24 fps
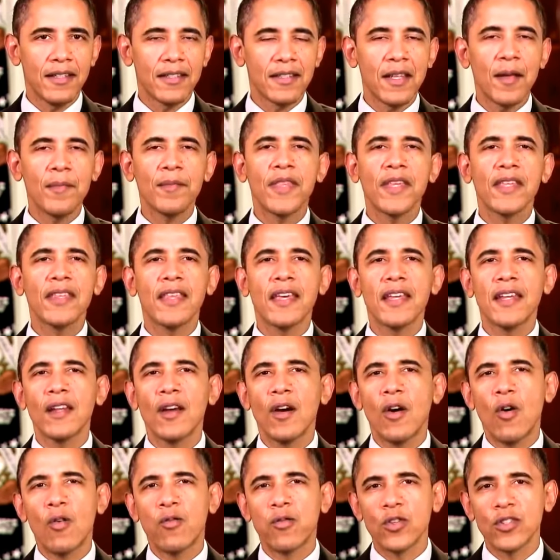something that
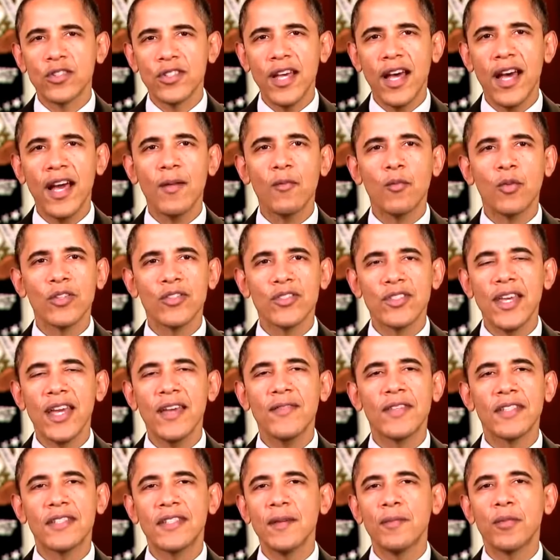over time will
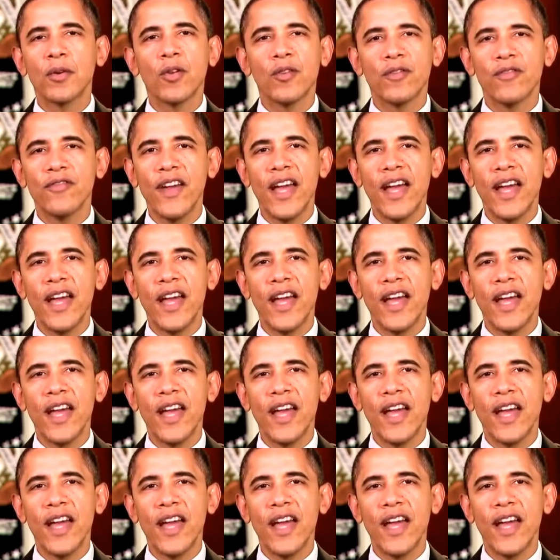save the typical